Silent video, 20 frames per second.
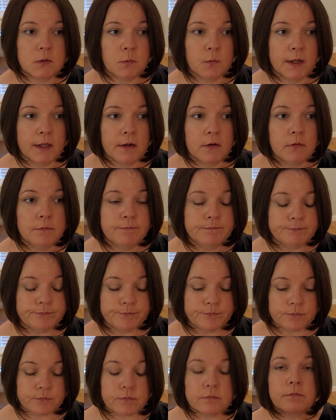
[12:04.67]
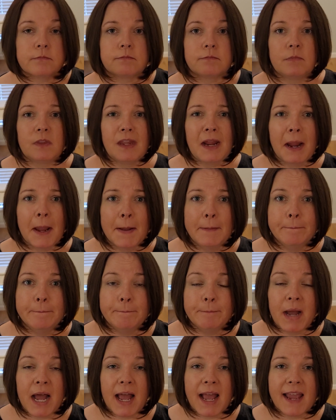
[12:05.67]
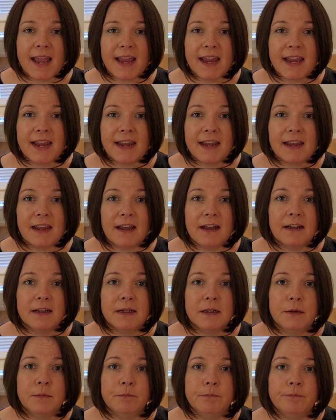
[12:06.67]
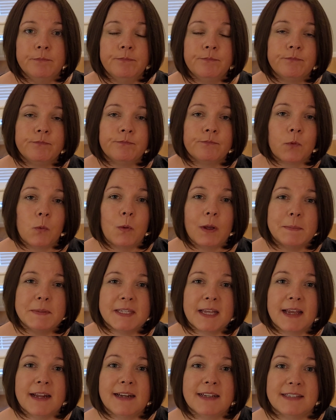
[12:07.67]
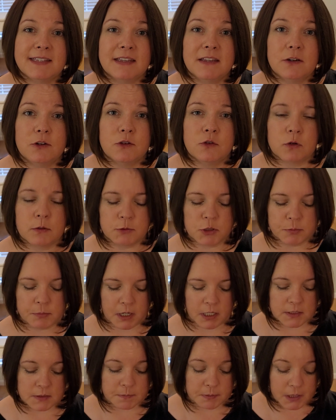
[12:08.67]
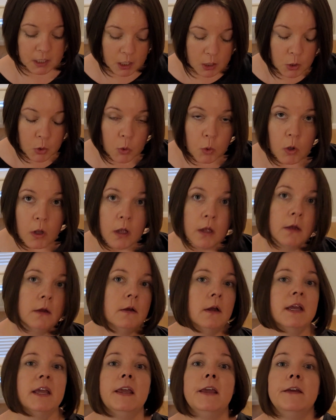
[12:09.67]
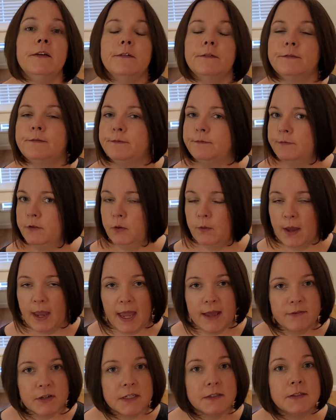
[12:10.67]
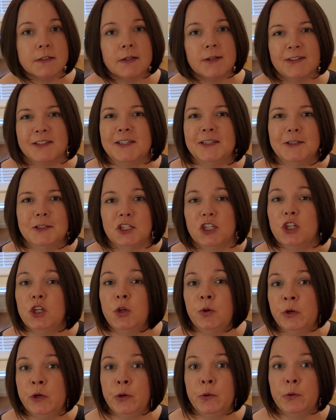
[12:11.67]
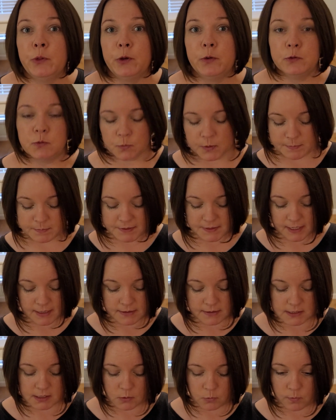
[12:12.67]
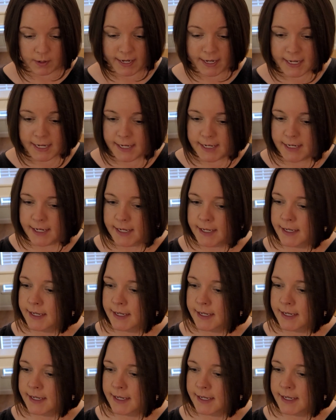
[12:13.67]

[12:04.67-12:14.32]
well. My website is in the description box below. If you have a consultant, you know those websites already.